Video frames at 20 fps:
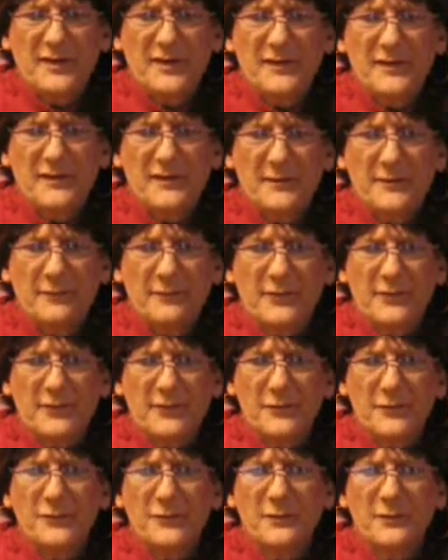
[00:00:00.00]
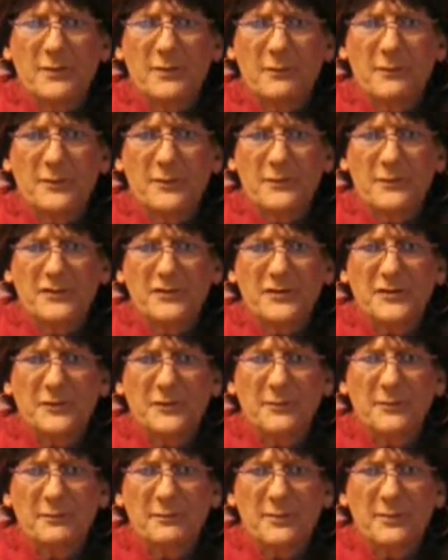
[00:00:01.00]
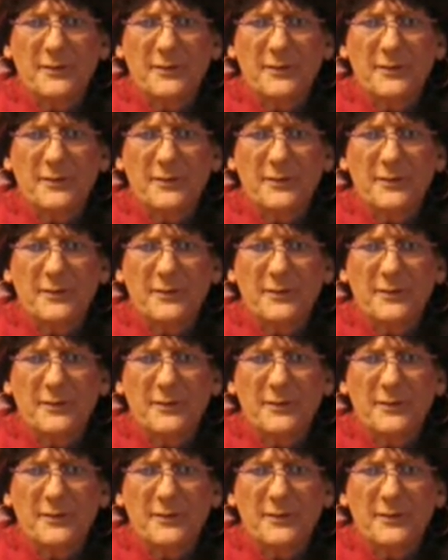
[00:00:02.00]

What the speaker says: kids in for surgery when they're children,